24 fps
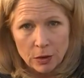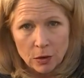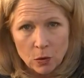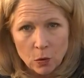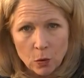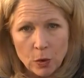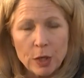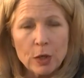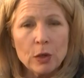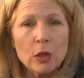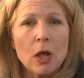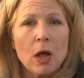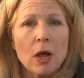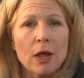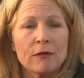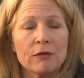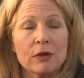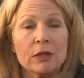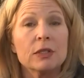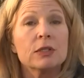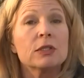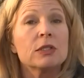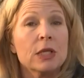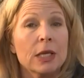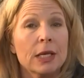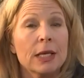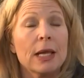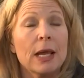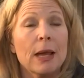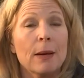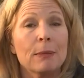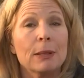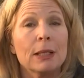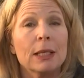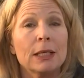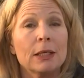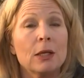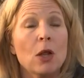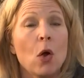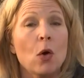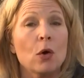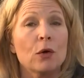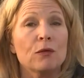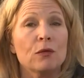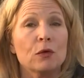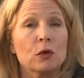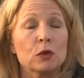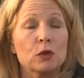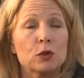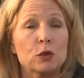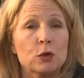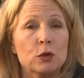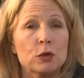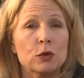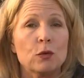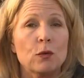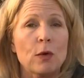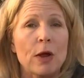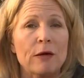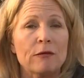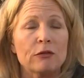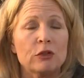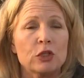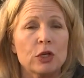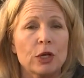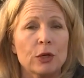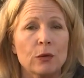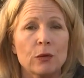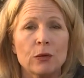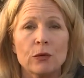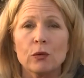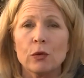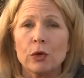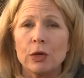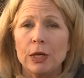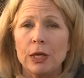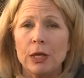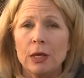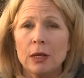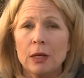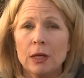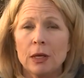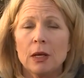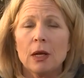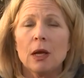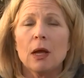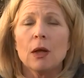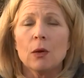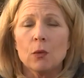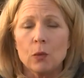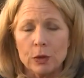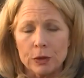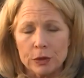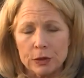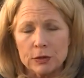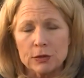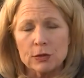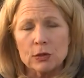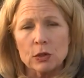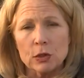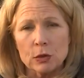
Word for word: We are live at the state capitol in Hartford. Susan Raff, Channel 3, Eyewitness